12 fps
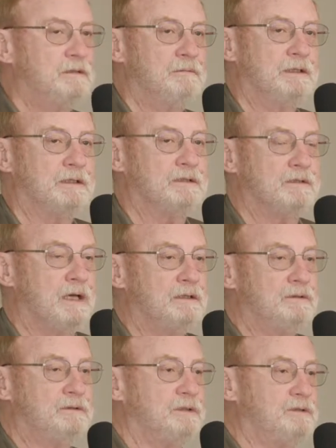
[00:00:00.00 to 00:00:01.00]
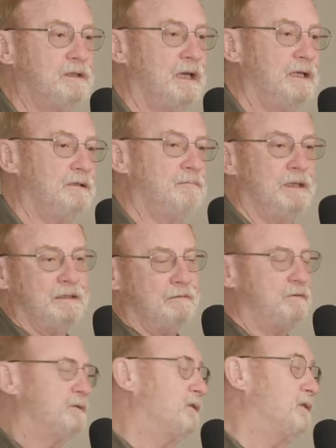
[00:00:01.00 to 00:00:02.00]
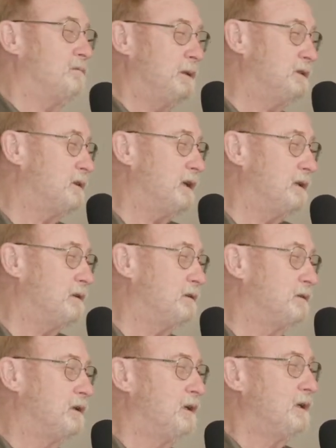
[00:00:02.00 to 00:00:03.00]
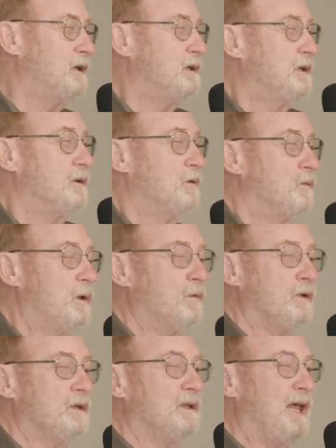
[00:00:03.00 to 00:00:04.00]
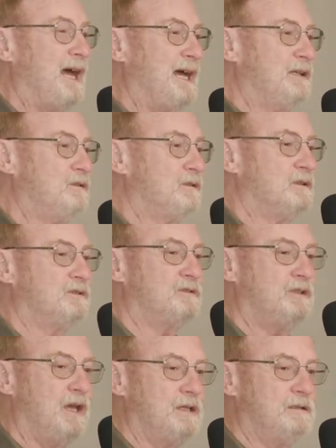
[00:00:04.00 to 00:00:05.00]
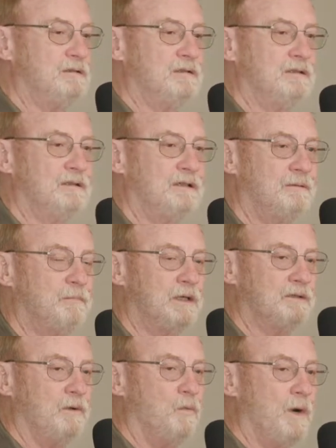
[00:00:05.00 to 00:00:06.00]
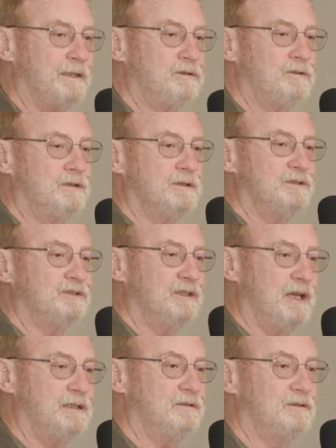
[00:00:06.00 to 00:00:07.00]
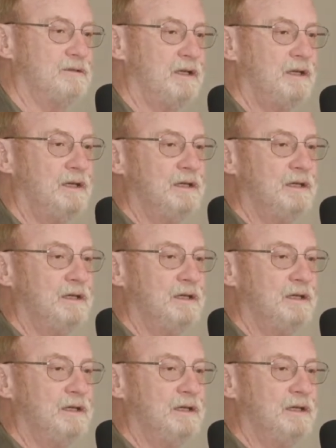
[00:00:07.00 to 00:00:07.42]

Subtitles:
Because I used to say, and many of you heard me say this, we were the last state among the Western states